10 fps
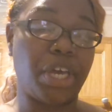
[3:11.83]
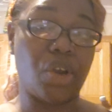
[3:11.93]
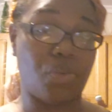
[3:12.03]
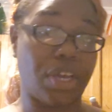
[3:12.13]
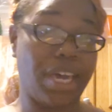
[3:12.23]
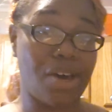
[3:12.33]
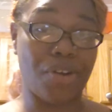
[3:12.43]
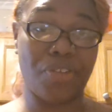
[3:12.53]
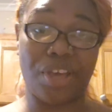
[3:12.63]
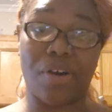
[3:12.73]
here on the
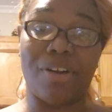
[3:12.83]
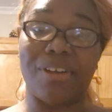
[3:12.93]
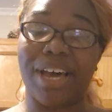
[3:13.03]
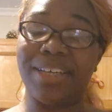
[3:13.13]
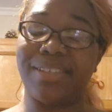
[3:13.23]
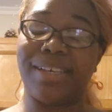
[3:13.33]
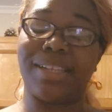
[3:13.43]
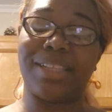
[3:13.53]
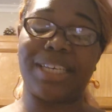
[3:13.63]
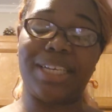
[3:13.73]
counter. They are nice and
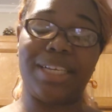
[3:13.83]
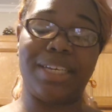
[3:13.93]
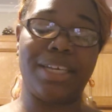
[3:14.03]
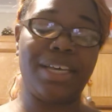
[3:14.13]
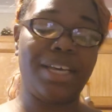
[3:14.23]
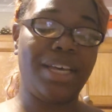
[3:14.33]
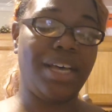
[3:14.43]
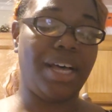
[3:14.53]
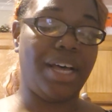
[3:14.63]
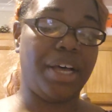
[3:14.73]
cleaned.
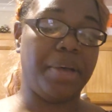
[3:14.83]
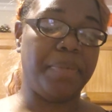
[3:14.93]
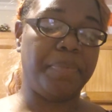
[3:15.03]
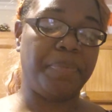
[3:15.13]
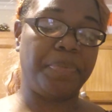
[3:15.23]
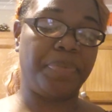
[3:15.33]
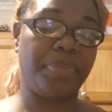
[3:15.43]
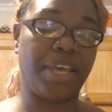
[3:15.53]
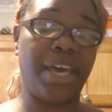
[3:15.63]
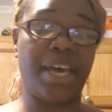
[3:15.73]
And
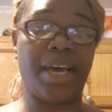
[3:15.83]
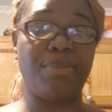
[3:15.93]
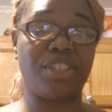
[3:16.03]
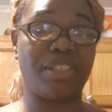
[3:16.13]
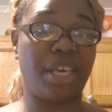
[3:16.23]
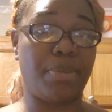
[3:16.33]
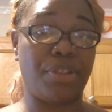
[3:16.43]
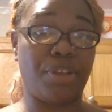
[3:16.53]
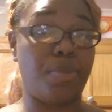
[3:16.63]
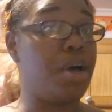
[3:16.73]
I'm just keeping
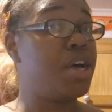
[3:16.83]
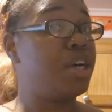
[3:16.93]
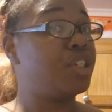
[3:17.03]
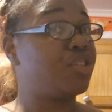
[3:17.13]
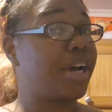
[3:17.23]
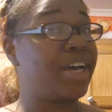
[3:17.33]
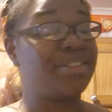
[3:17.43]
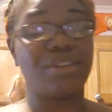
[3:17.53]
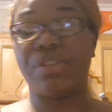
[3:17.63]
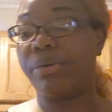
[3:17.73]
them dry
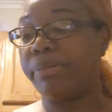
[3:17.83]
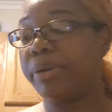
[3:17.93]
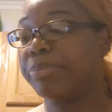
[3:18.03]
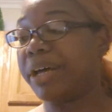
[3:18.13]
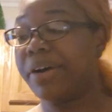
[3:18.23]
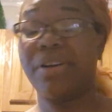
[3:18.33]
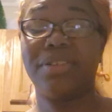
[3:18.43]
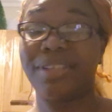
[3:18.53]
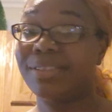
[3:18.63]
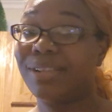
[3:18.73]
so that when we apply our
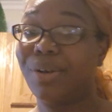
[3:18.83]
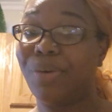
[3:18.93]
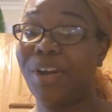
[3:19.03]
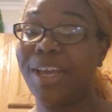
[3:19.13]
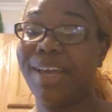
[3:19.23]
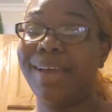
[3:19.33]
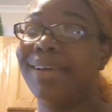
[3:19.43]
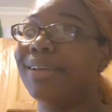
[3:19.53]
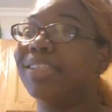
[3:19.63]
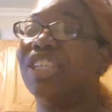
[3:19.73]
seasoning on it,
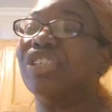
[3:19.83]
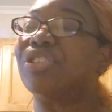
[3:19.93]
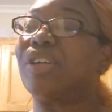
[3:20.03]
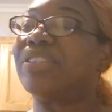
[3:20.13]
they just start